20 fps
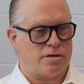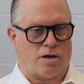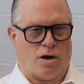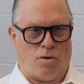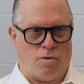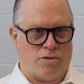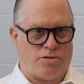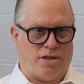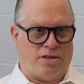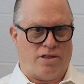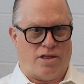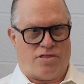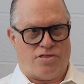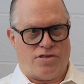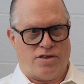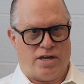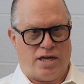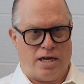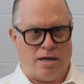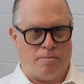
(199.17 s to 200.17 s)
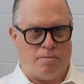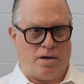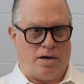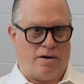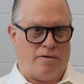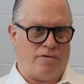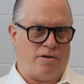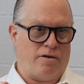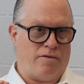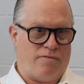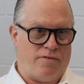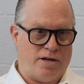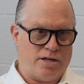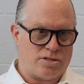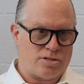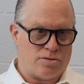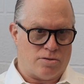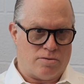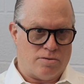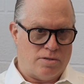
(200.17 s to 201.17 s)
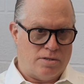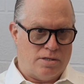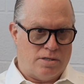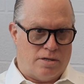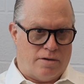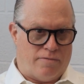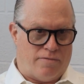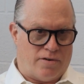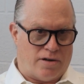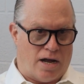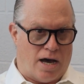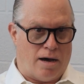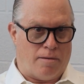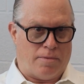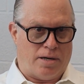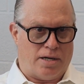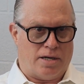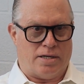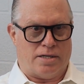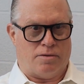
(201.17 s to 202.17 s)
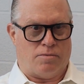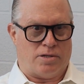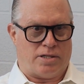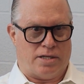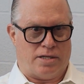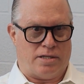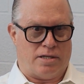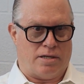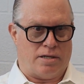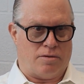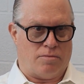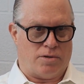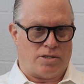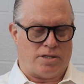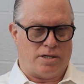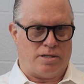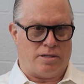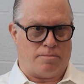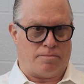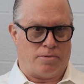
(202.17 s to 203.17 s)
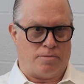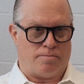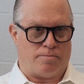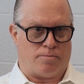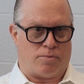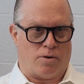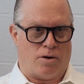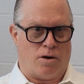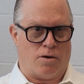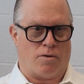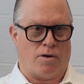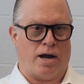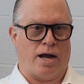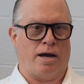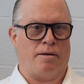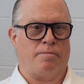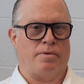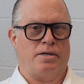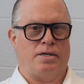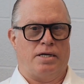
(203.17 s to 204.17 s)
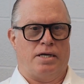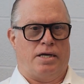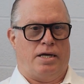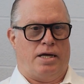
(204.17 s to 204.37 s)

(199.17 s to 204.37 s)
go within the theme of interfacial phenomena within the program,